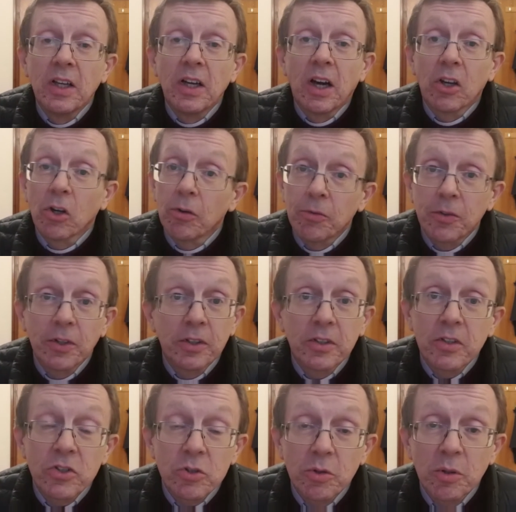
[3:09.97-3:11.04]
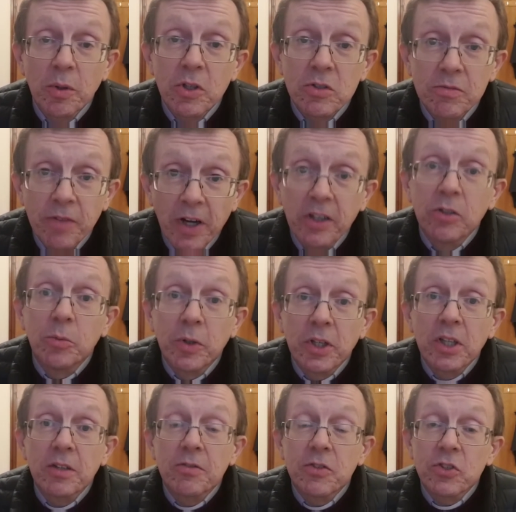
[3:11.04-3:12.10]
And often some of the most valuable
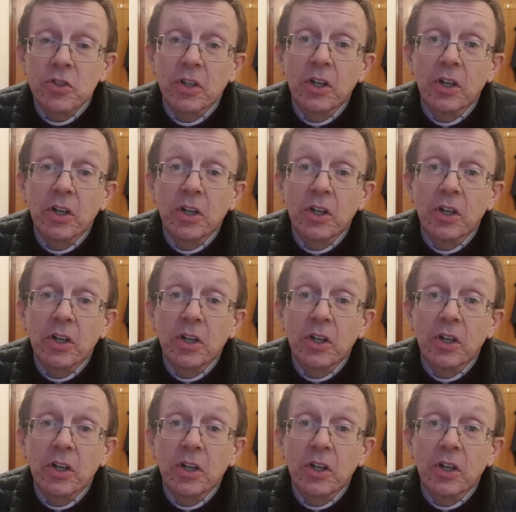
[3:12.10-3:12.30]
gifts